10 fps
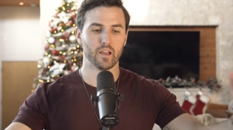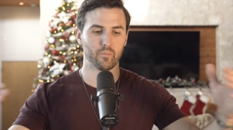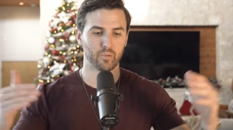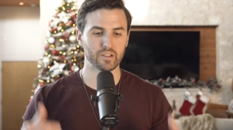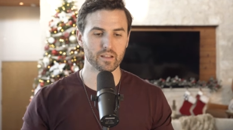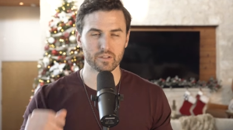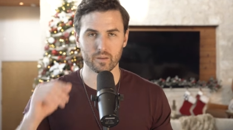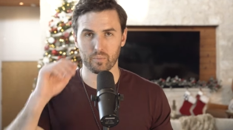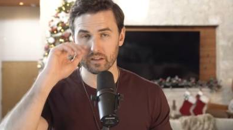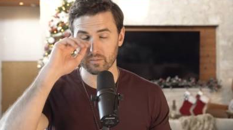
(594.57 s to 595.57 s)
and bring them to
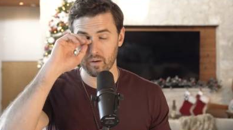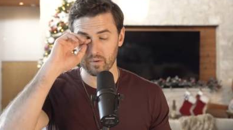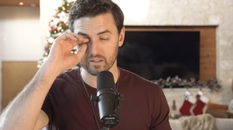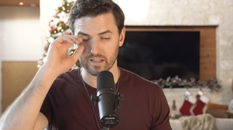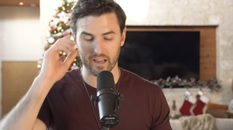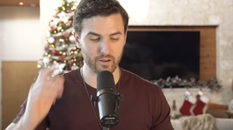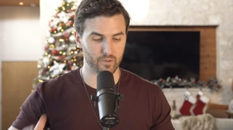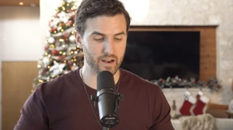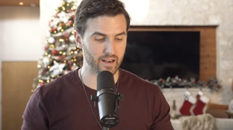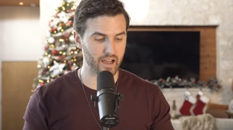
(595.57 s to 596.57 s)
the present moment and say, hey,
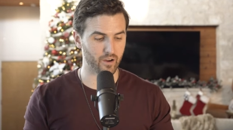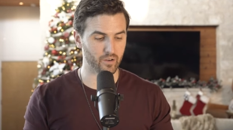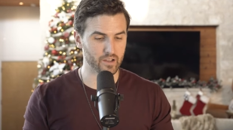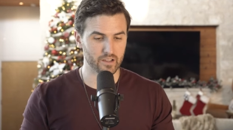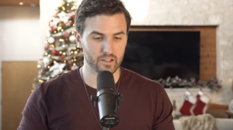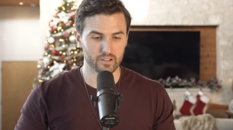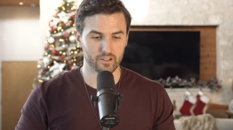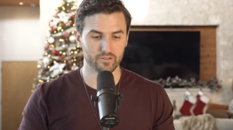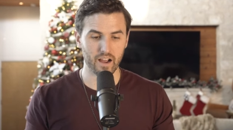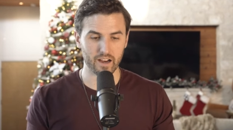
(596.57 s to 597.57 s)
right now,
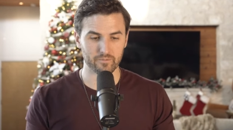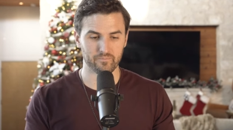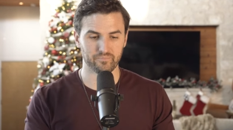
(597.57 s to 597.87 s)
you're fine.